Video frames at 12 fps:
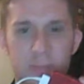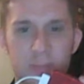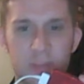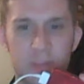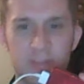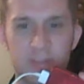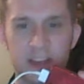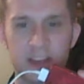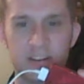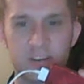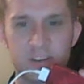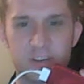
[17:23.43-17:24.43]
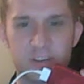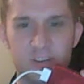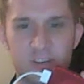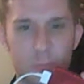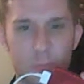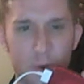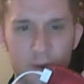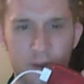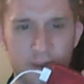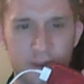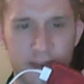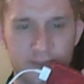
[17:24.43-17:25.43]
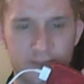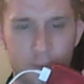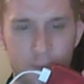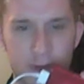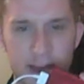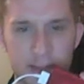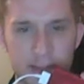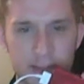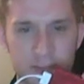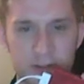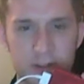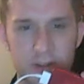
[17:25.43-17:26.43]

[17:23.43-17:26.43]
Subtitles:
but they've gotten just 2 more in the last 4 games,